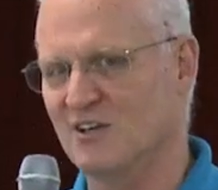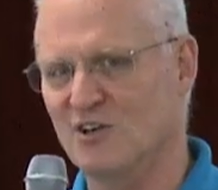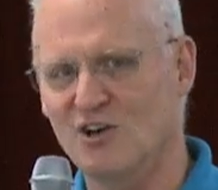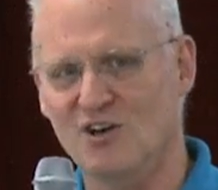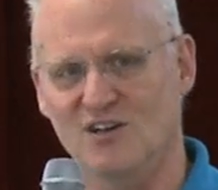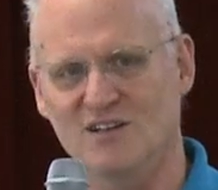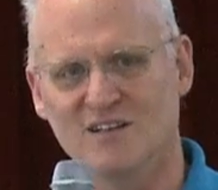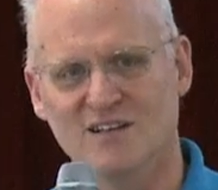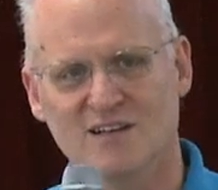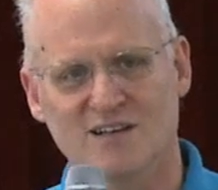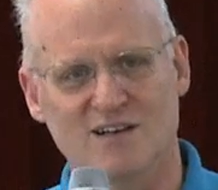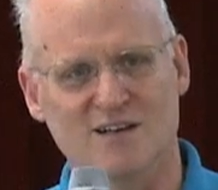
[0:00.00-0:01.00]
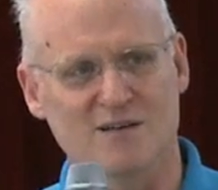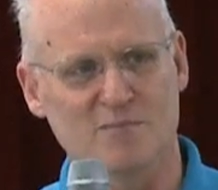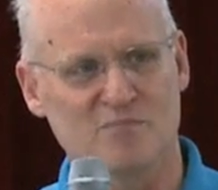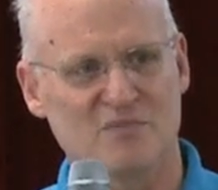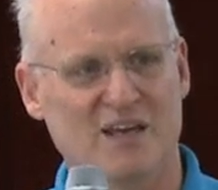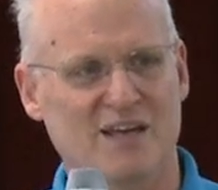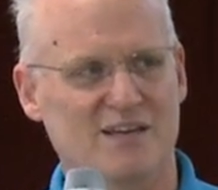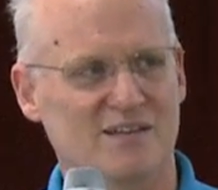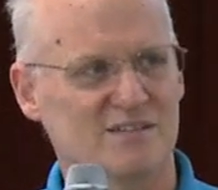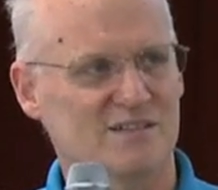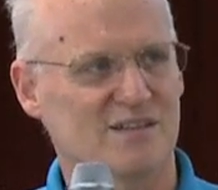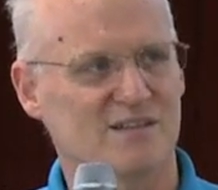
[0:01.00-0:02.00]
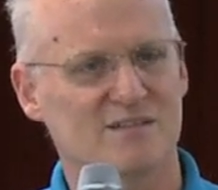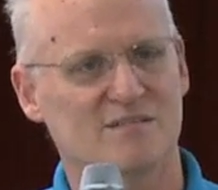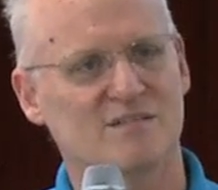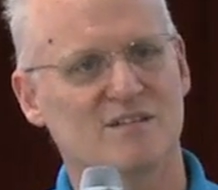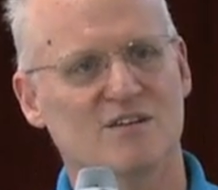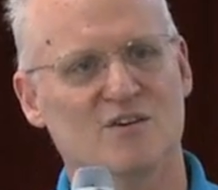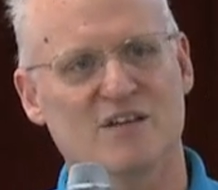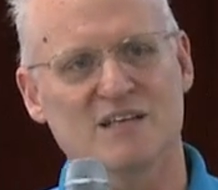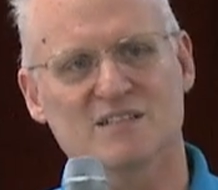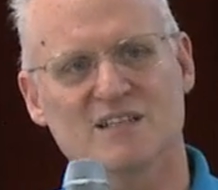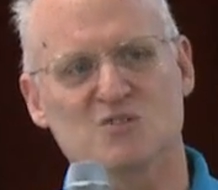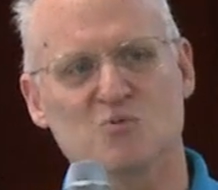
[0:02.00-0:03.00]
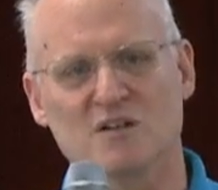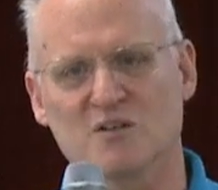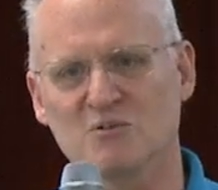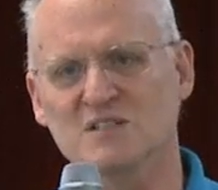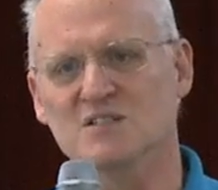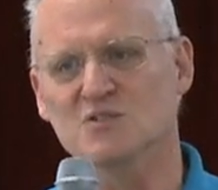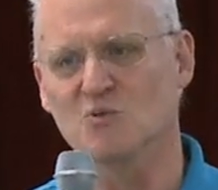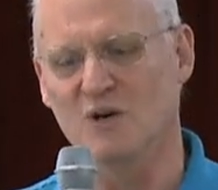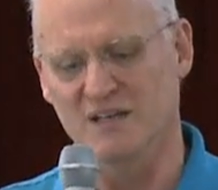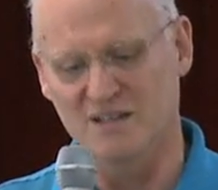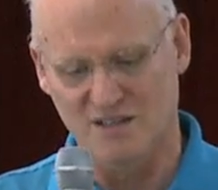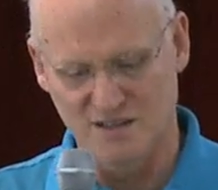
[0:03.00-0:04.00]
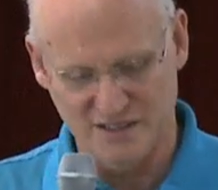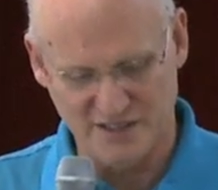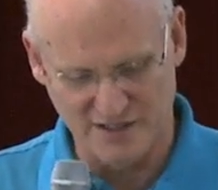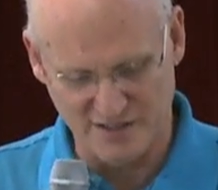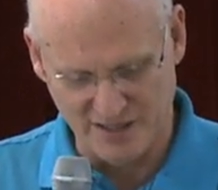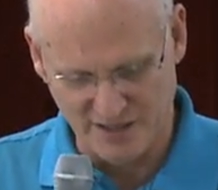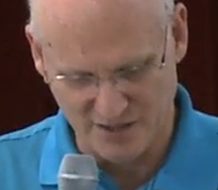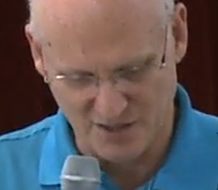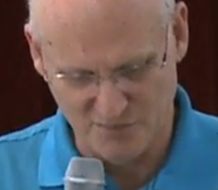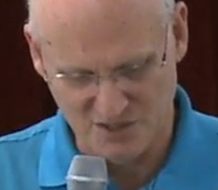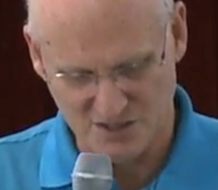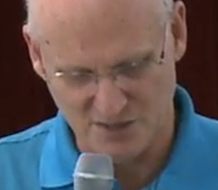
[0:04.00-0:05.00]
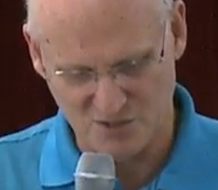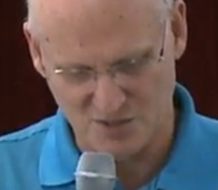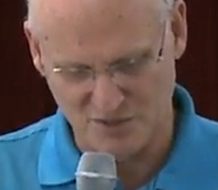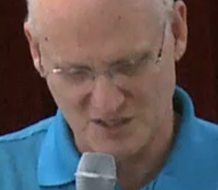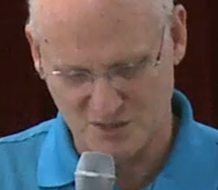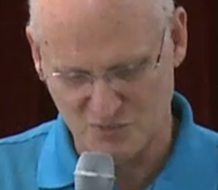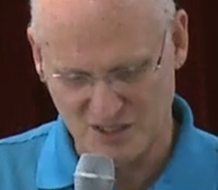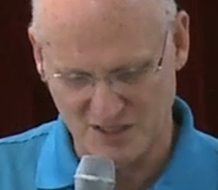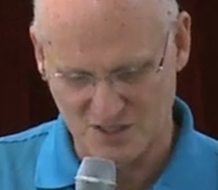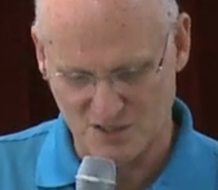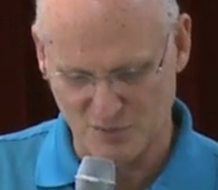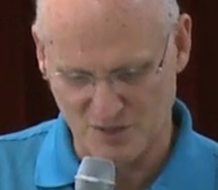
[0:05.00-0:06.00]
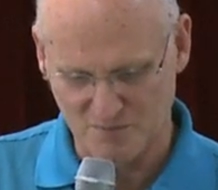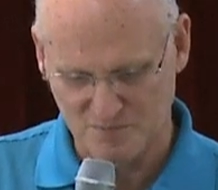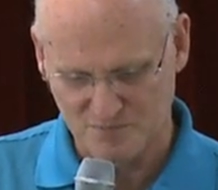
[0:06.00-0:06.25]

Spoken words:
at all. That's one of the reasons why the Caligula argument seems to make some sense to me.